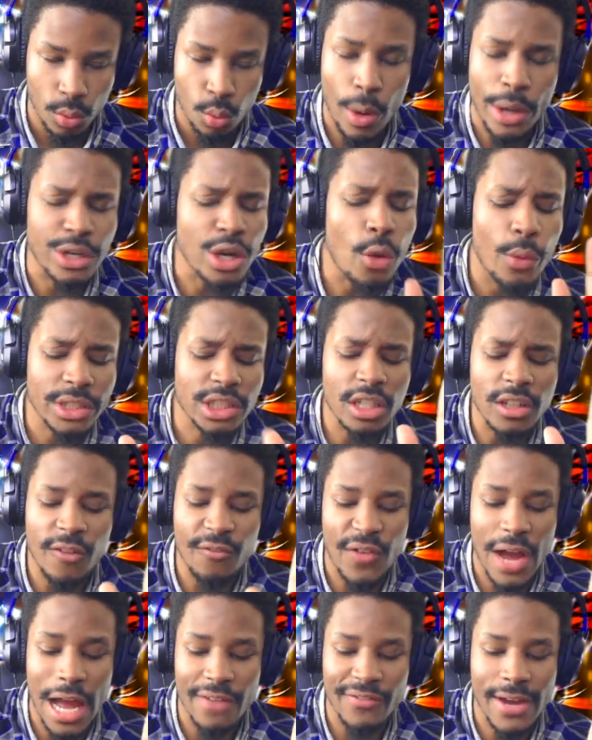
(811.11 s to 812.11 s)
Wait, no. It's only
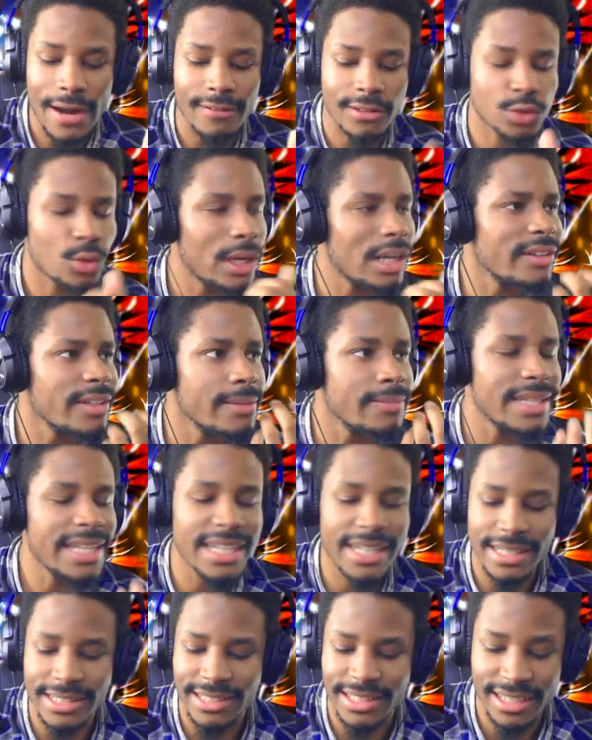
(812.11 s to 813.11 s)
five counts. Why do I keep
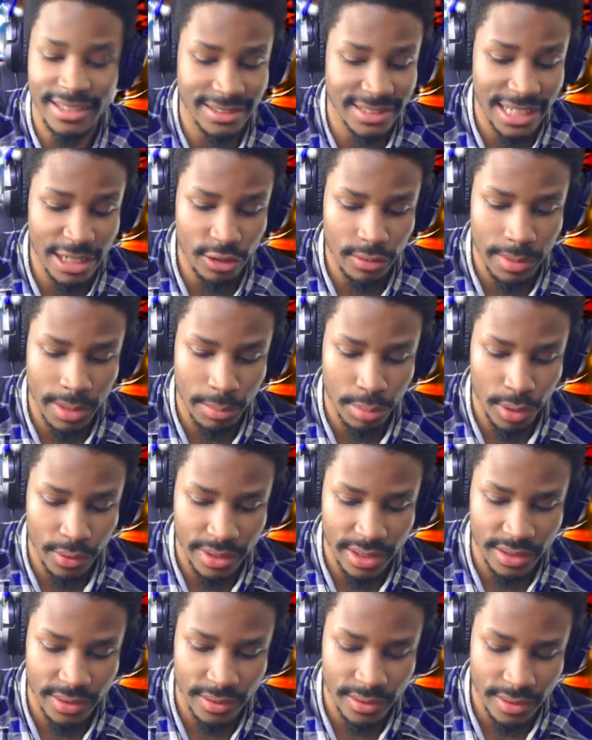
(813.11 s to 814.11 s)
thinking it's ten? ten will be
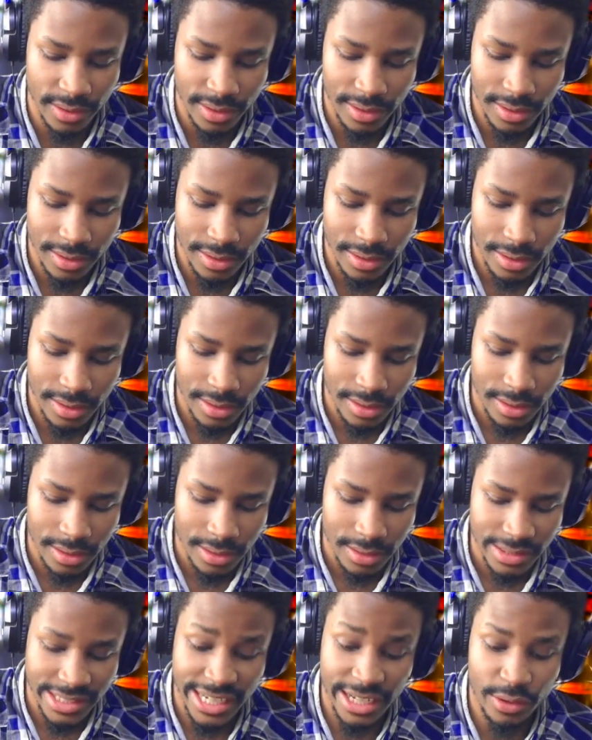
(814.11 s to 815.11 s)
broken, dude.
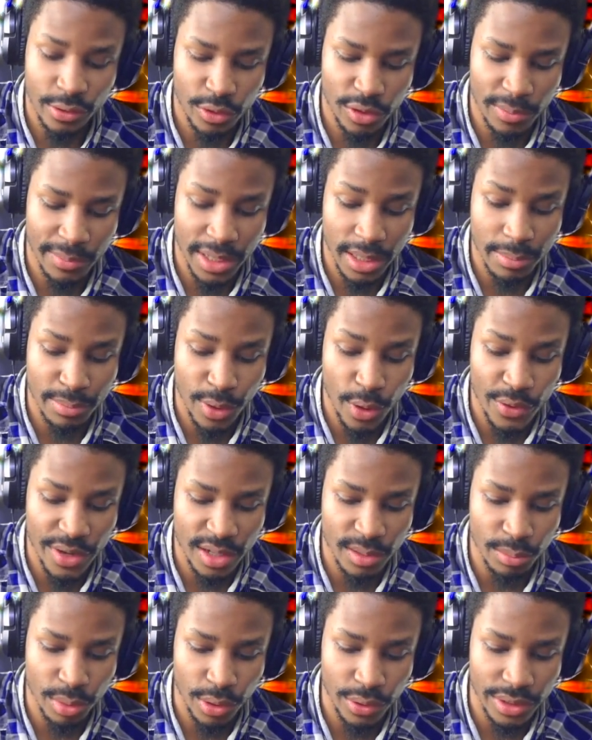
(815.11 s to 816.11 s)
ten would be
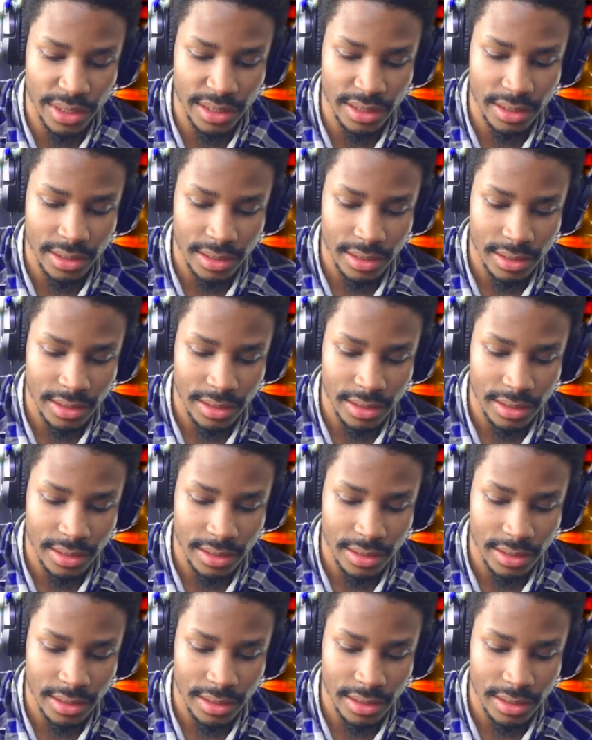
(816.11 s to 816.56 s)
broken, broken.